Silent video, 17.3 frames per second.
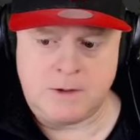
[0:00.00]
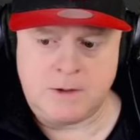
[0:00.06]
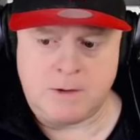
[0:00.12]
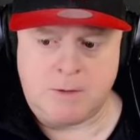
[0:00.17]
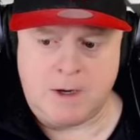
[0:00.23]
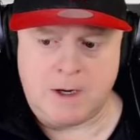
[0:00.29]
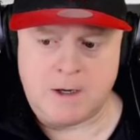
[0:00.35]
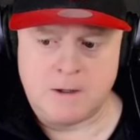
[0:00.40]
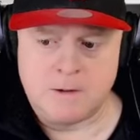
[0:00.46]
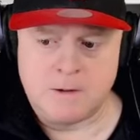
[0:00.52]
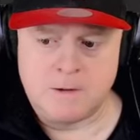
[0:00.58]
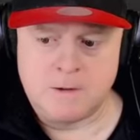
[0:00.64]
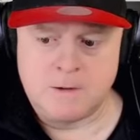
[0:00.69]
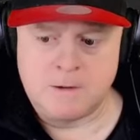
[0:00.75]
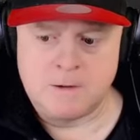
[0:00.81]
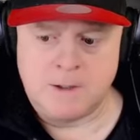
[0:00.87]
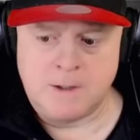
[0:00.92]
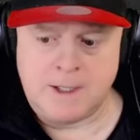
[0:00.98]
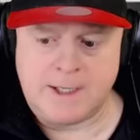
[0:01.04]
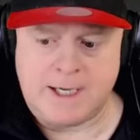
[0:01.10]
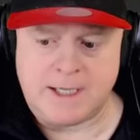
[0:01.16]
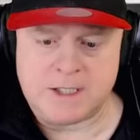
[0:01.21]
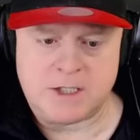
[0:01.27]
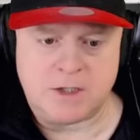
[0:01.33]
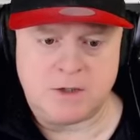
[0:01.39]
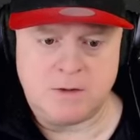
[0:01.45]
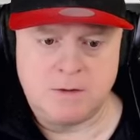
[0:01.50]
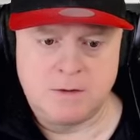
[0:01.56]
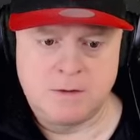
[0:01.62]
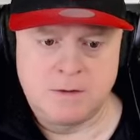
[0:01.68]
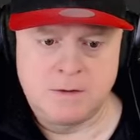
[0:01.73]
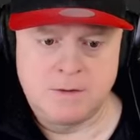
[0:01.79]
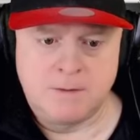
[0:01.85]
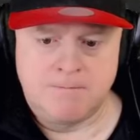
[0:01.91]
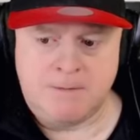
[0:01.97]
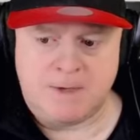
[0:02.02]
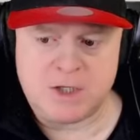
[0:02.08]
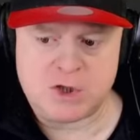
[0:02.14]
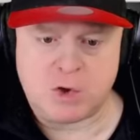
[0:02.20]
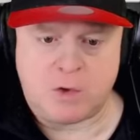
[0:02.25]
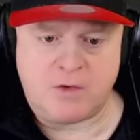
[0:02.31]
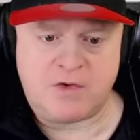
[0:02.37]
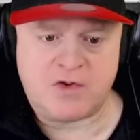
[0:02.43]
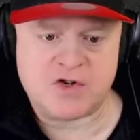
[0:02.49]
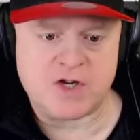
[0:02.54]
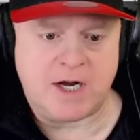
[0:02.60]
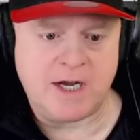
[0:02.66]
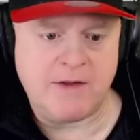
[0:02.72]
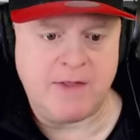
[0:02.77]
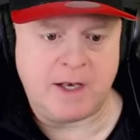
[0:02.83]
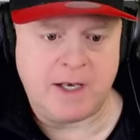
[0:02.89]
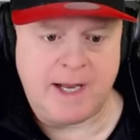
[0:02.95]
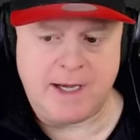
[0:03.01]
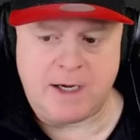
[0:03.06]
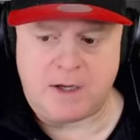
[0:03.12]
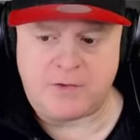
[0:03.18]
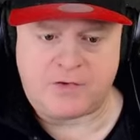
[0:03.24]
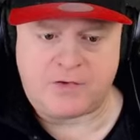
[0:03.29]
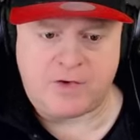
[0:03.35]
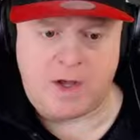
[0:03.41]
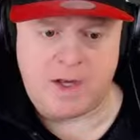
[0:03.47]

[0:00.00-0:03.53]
There you are. I got you. I'm not sure if shining the light on